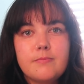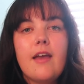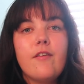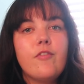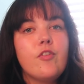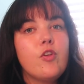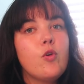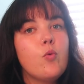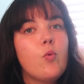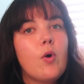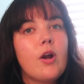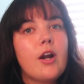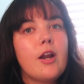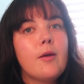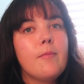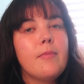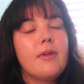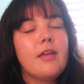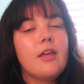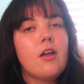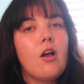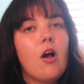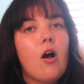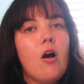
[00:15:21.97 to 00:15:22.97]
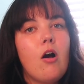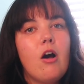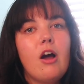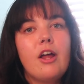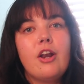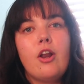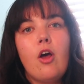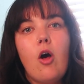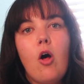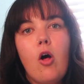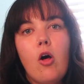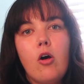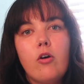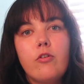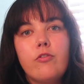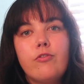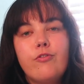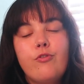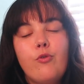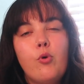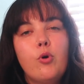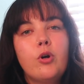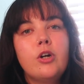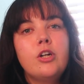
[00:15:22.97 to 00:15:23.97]
If you want to be on all
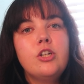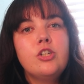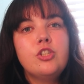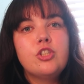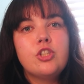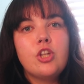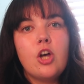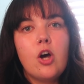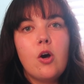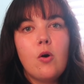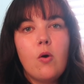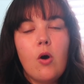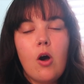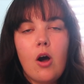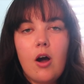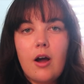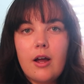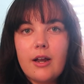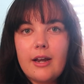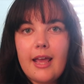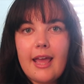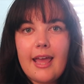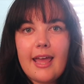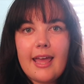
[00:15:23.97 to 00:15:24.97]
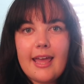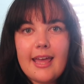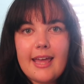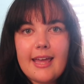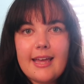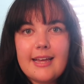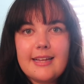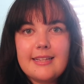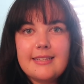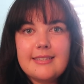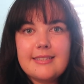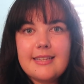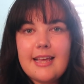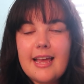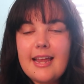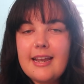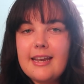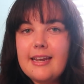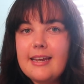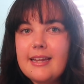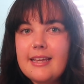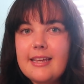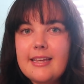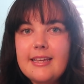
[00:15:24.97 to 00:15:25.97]
fours, so on hands
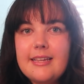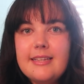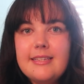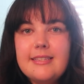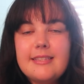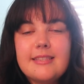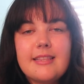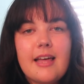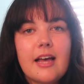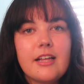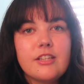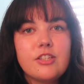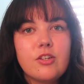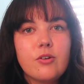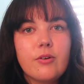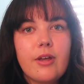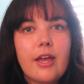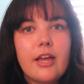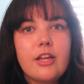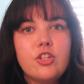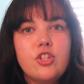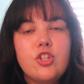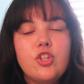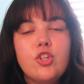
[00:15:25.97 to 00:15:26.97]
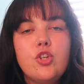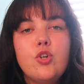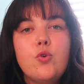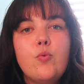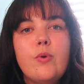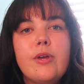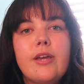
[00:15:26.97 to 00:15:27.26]
and knees, that's okay too.